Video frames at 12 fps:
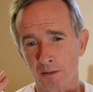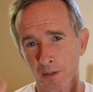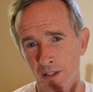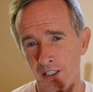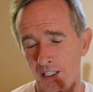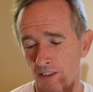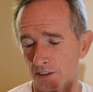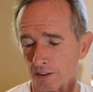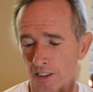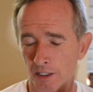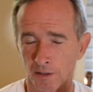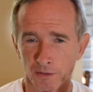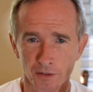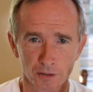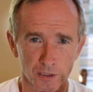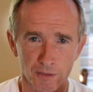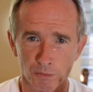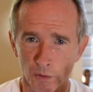With this,
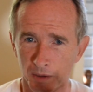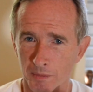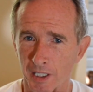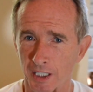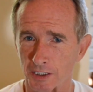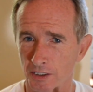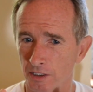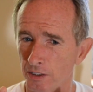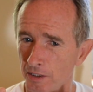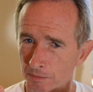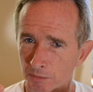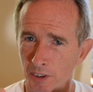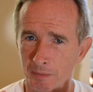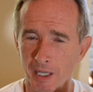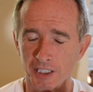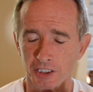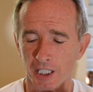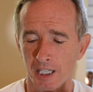30, 40 minutes, they're in pretty
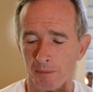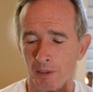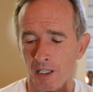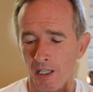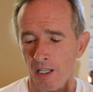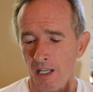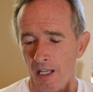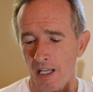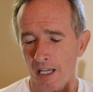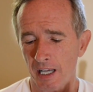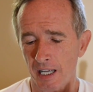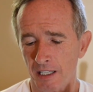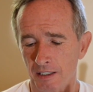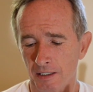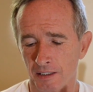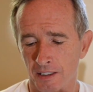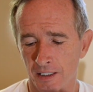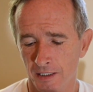bad shape. And
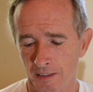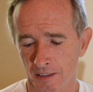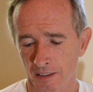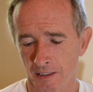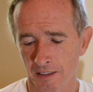the